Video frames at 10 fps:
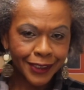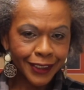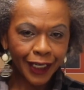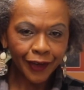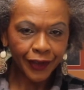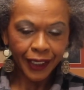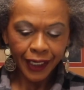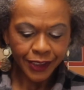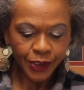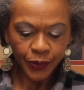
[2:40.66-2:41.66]
Terry
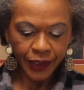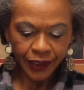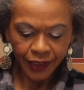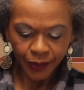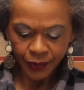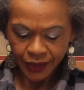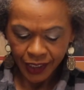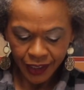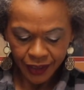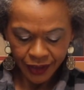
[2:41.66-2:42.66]
can't do anything with
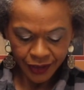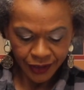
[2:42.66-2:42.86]
that.